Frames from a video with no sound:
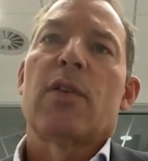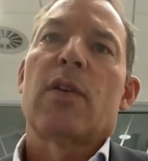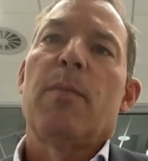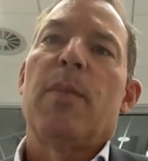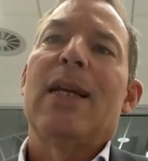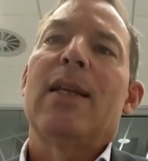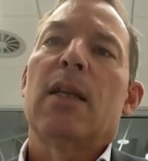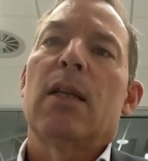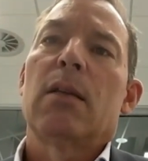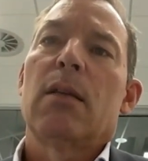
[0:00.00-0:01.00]
on
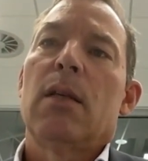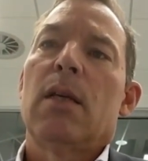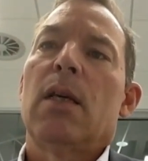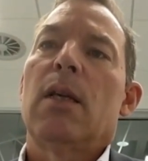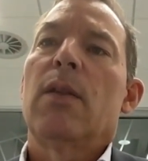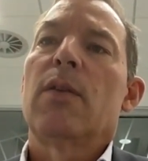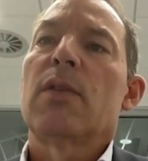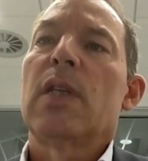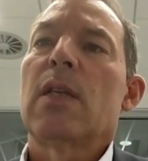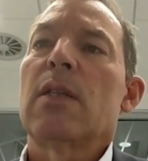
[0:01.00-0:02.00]
combining those
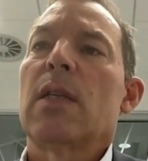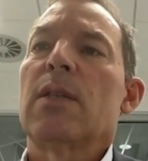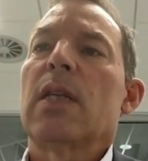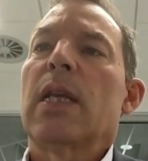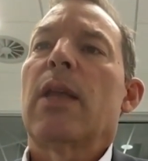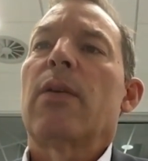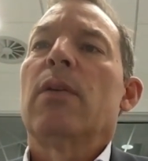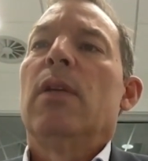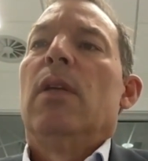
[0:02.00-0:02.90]
data sets together